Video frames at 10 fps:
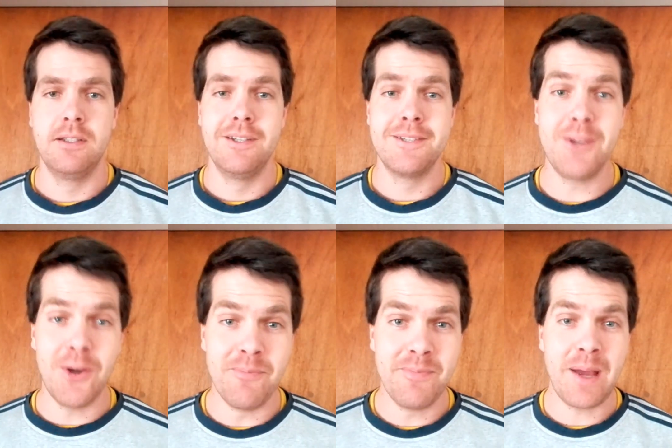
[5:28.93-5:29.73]

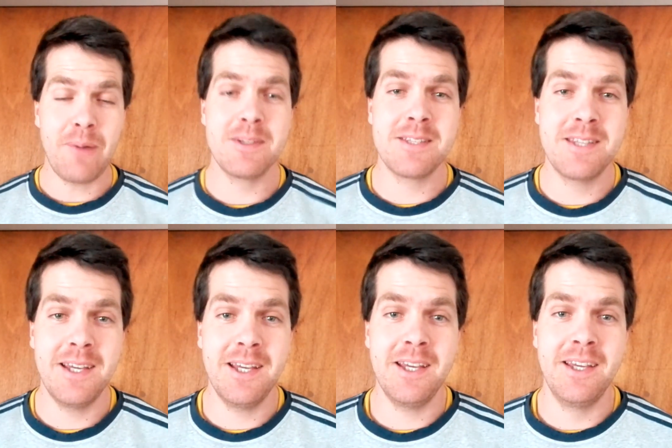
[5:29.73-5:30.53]
So that was
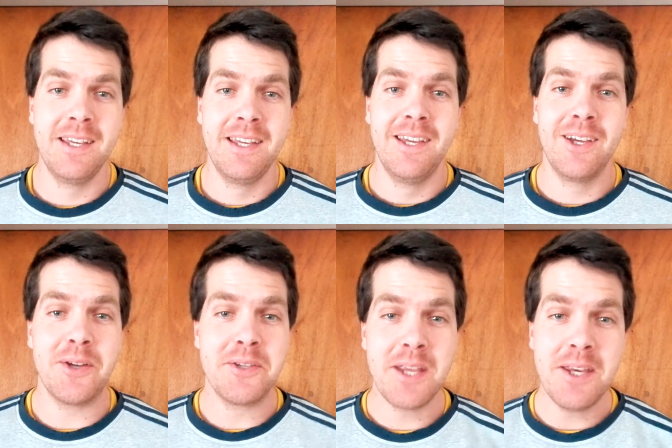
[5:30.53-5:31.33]
the
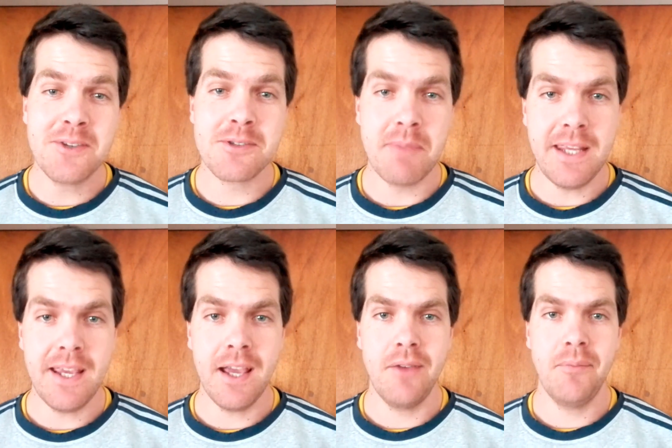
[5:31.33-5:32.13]
continuous
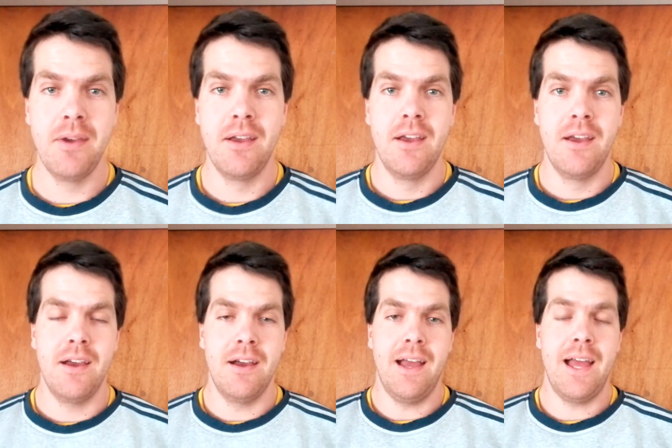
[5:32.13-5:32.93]
minigame.
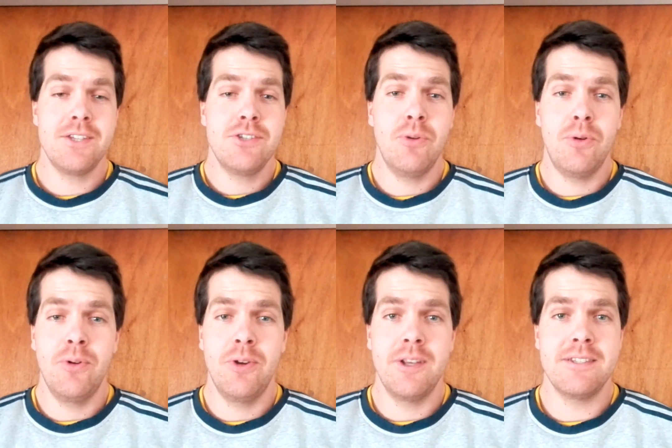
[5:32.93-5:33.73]
As you all
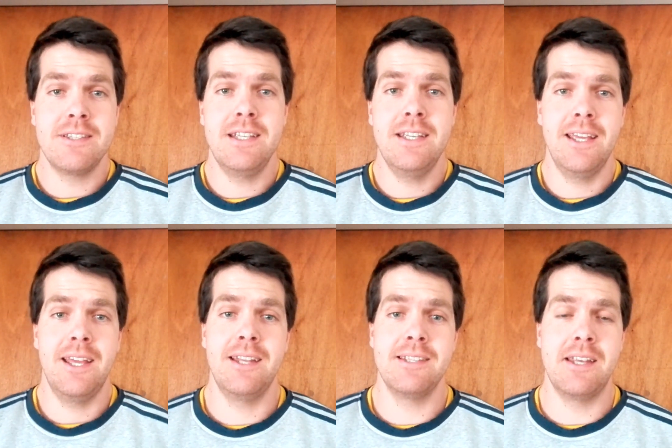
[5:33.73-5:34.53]
can see,
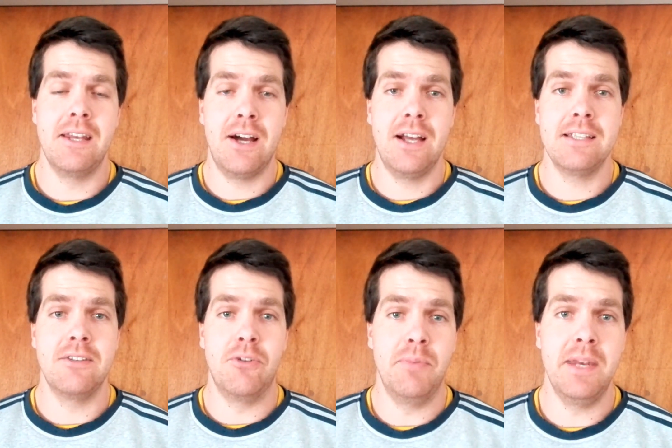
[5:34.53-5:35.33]
it is a nice
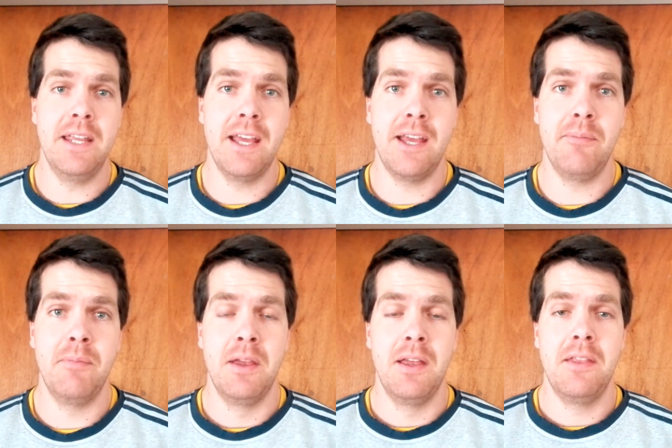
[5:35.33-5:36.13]
little minigame
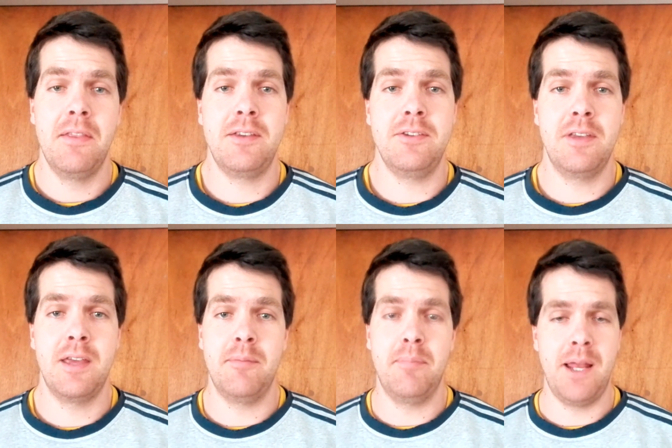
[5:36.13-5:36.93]
that you
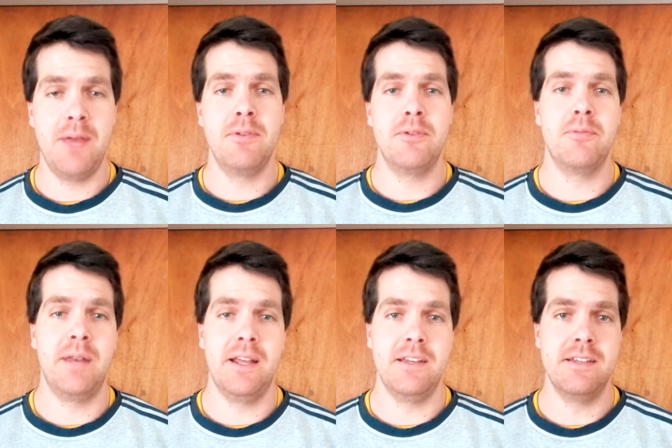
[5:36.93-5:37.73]
can play with your
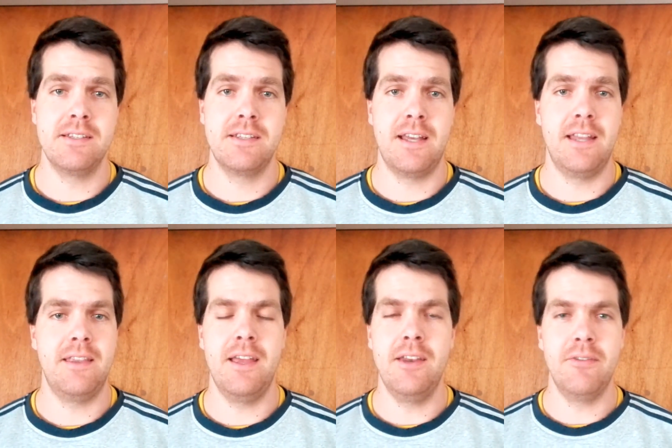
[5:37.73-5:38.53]
players at
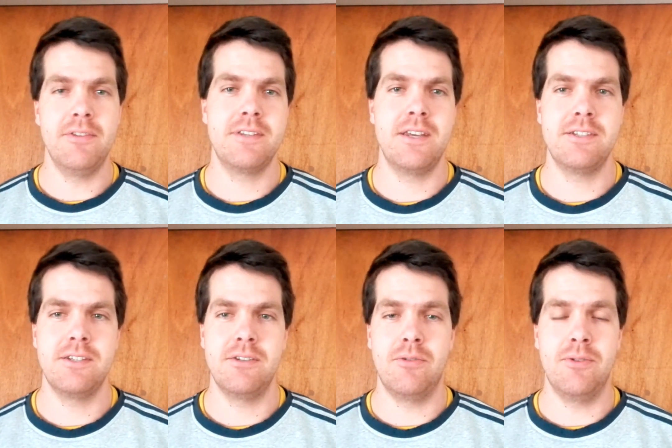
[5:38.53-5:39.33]
the end of the
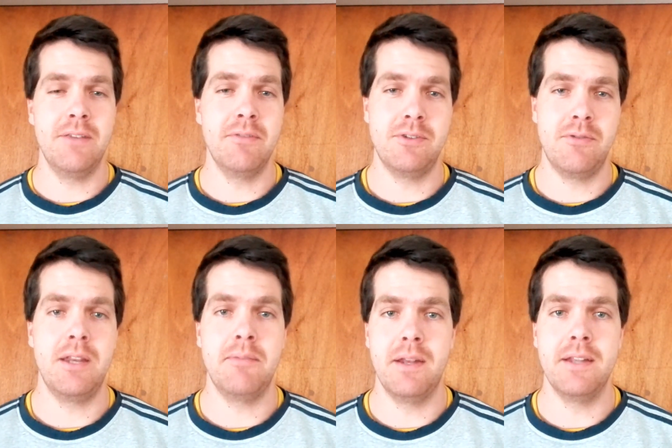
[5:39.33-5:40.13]
session or even
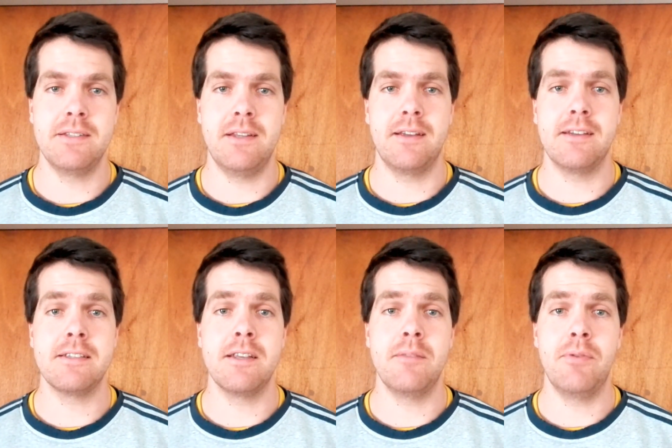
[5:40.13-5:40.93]
20 minutes, like I
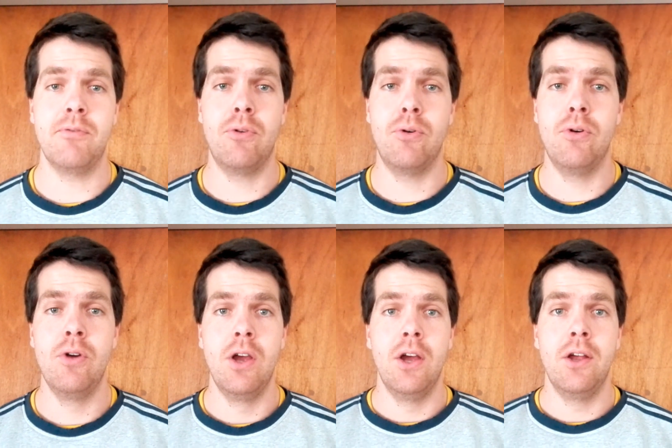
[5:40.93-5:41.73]
said before.
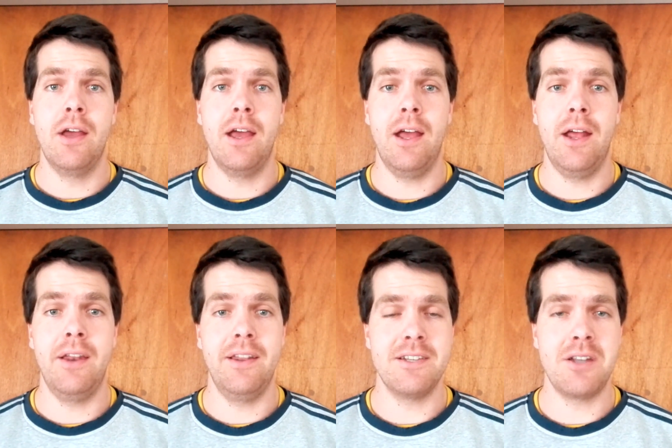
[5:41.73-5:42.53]

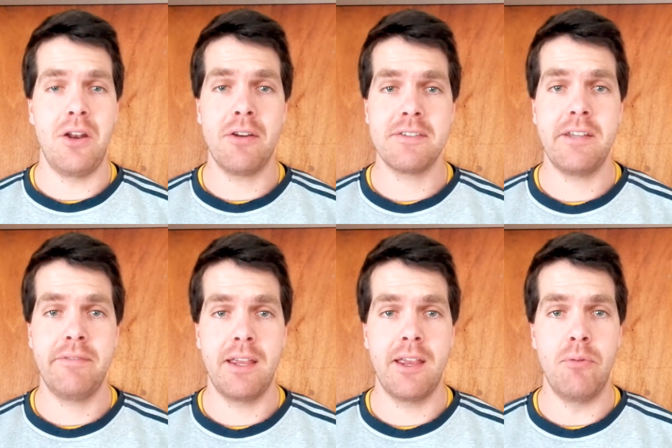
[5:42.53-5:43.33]
And there's a lot of stuff
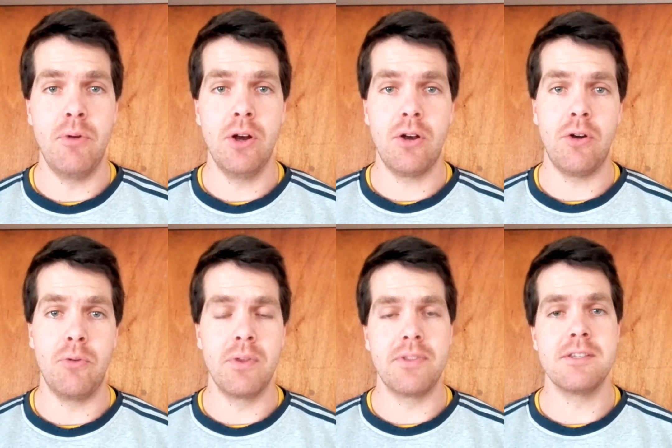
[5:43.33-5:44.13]
they can work on
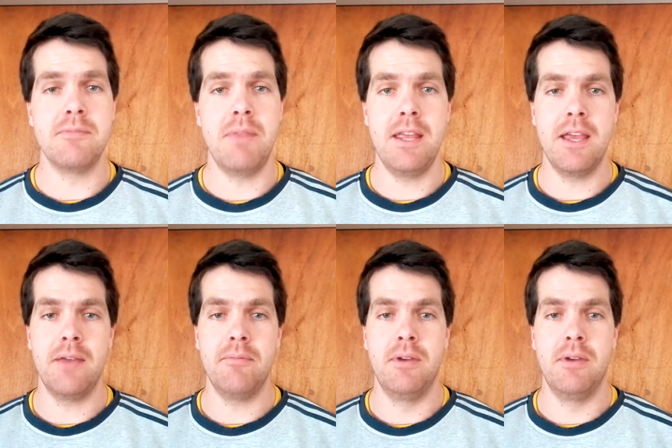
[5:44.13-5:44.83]
with this minigame.